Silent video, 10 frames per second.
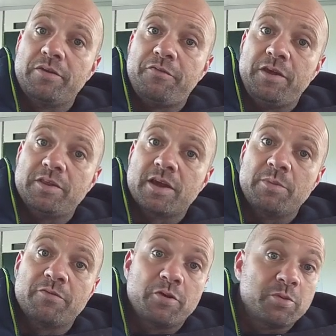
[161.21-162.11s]
If he's
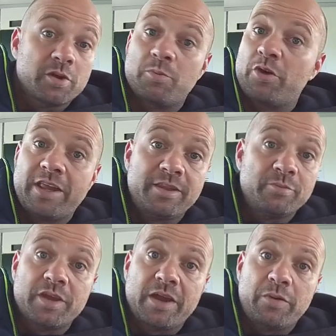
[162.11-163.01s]
coming from some
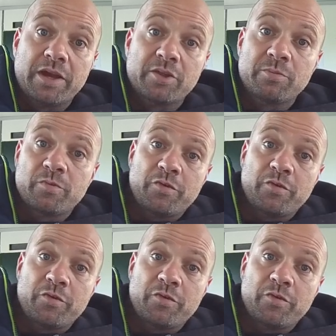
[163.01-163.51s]
random direction,